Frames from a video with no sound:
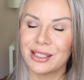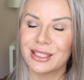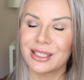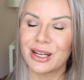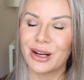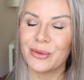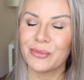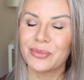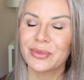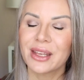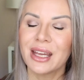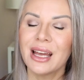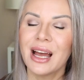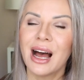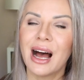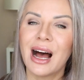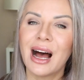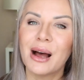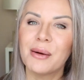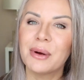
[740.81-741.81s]
So um,
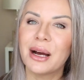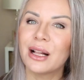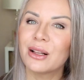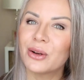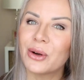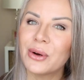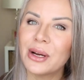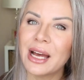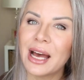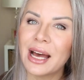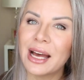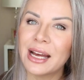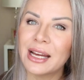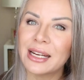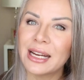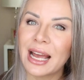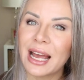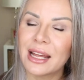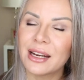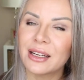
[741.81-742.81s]
I'll go
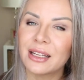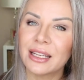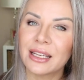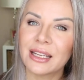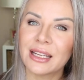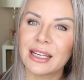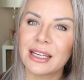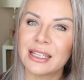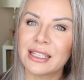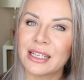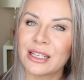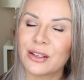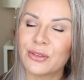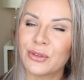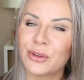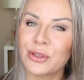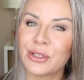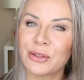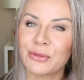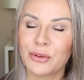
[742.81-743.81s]
ahead and link it in a
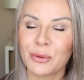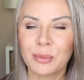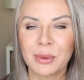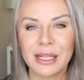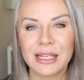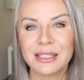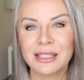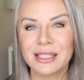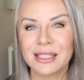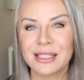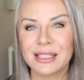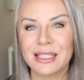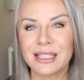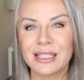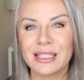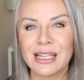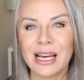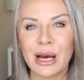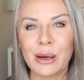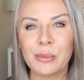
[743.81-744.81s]
few different places
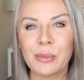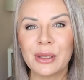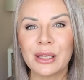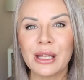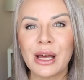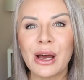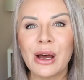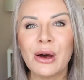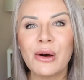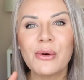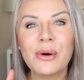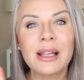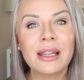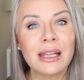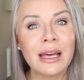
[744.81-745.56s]
down below.